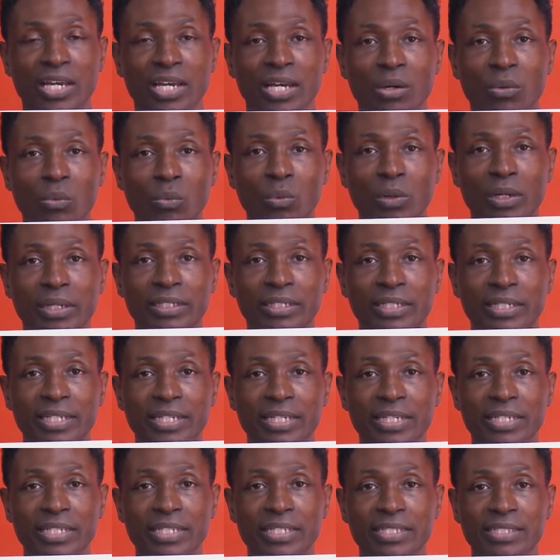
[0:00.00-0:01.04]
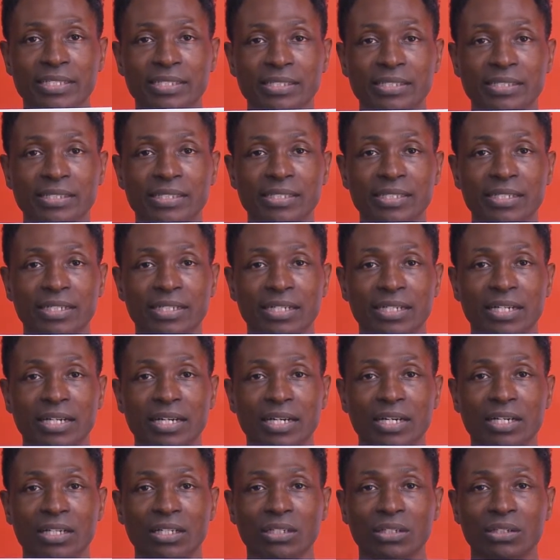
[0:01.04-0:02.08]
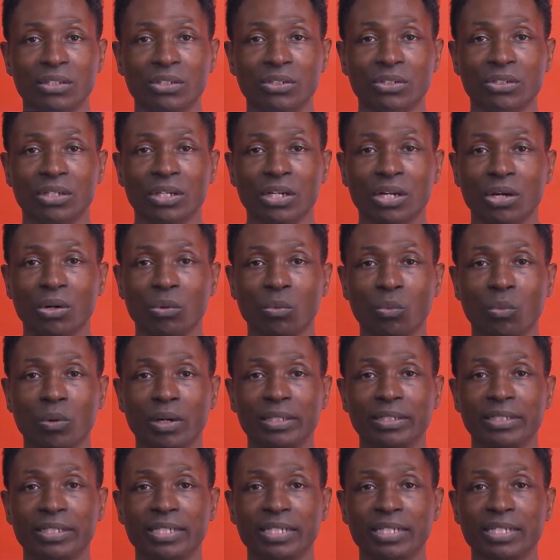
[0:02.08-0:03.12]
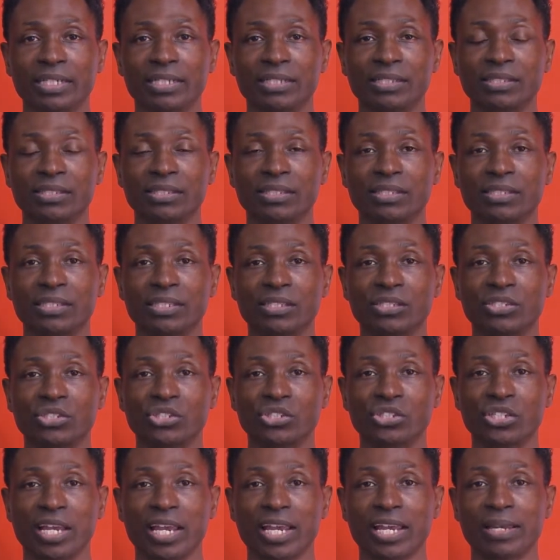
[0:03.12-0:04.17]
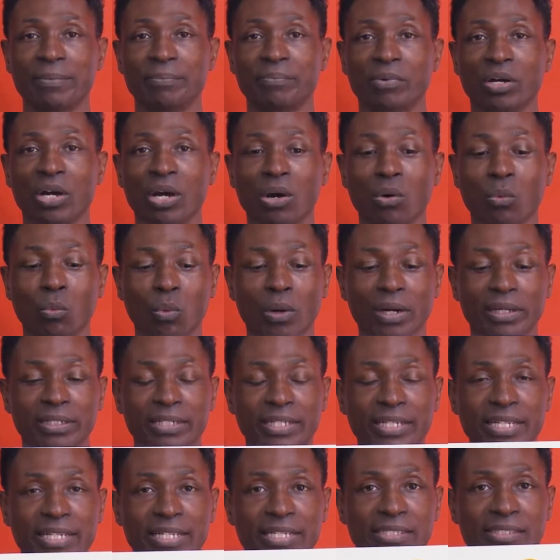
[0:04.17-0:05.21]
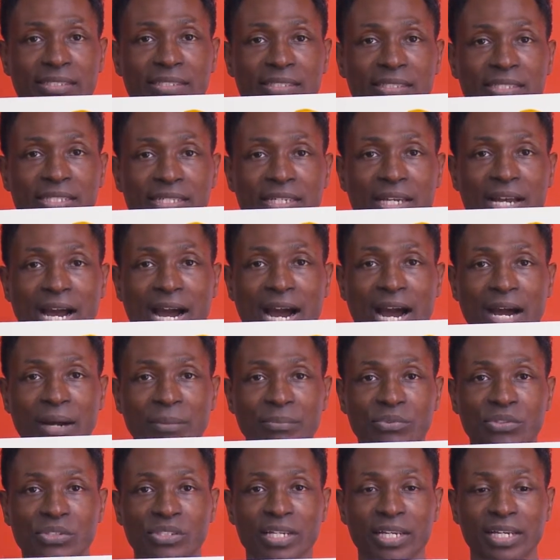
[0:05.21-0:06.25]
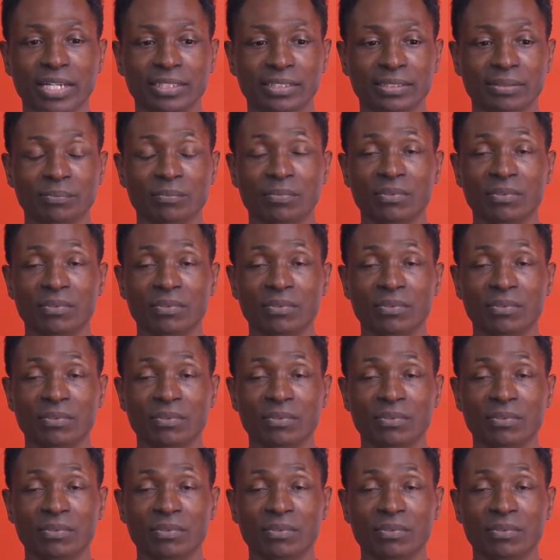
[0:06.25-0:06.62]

What is the color? What is the shape? What is the object?